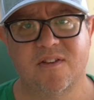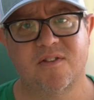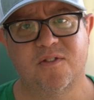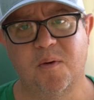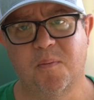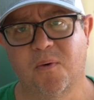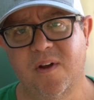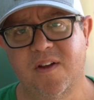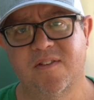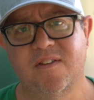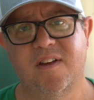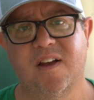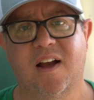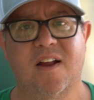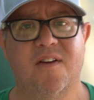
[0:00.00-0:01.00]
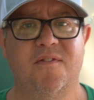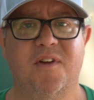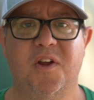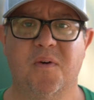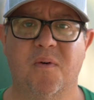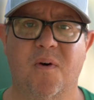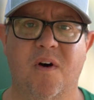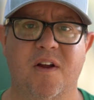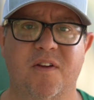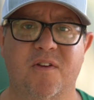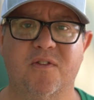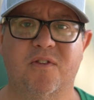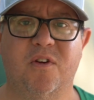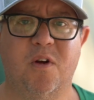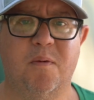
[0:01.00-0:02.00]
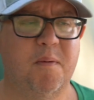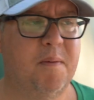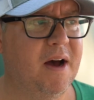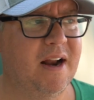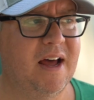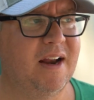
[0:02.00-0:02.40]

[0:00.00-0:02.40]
Super easy. I got a video on YouTube about